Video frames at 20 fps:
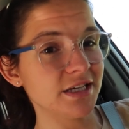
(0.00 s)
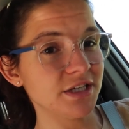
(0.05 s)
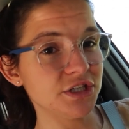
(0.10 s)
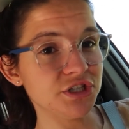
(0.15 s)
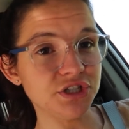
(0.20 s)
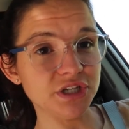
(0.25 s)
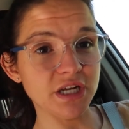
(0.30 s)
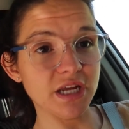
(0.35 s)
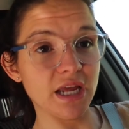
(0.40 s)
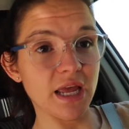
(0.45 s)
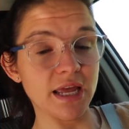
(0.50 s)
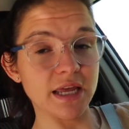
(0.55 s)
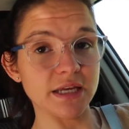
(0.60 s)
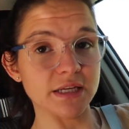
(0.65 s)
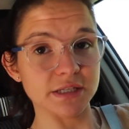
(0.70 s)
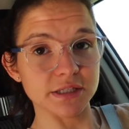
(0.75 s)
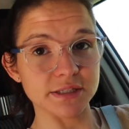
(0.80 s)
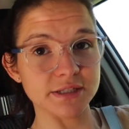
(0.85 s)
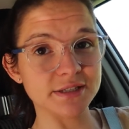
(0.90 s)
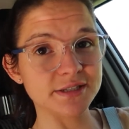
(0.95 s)

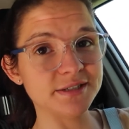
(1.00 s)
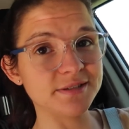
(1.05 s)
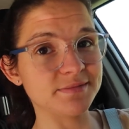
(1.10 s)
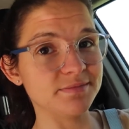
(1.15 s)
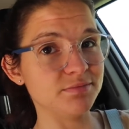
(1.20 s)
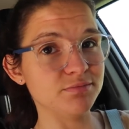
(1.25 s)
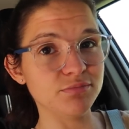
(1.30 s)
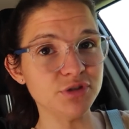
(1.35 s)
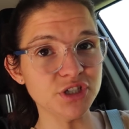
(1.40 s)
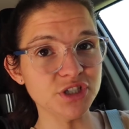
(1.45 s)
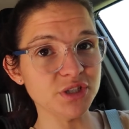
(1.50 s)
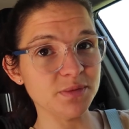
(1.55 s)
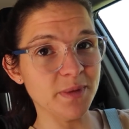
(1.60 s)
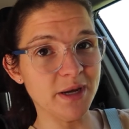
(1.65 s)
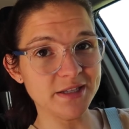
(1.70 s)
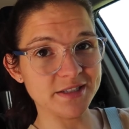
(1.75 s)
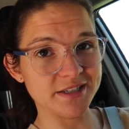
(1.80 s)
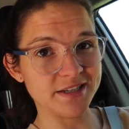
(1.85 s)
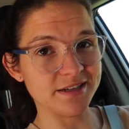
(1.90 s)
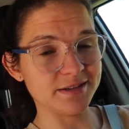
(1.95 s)
She's
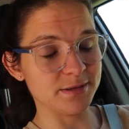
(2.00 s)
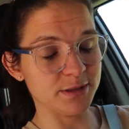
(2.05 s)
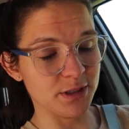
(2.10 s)
amazing.